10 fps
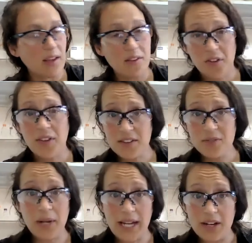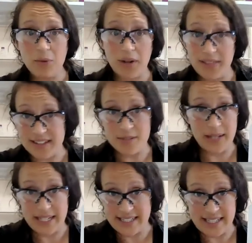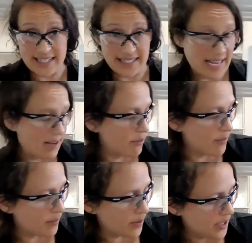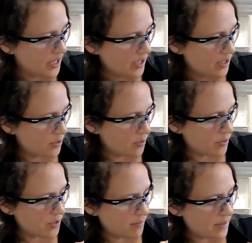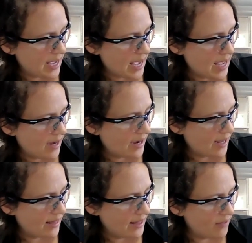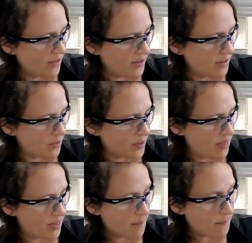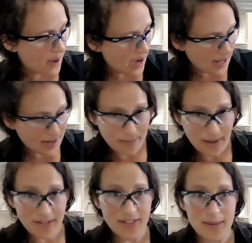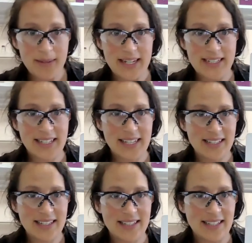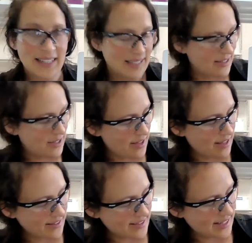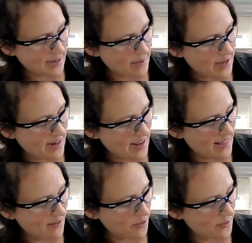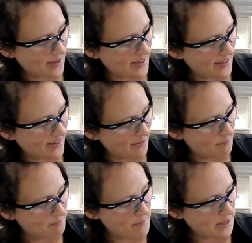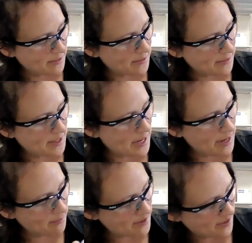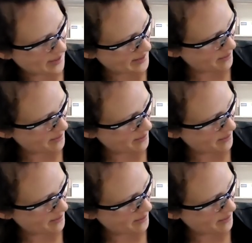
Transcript: So let's read what this meniscus is at. Remember, you would want to be at eye level with the bottom of the meniscus. So that looks like I'm at eye level with the middle or top. So let's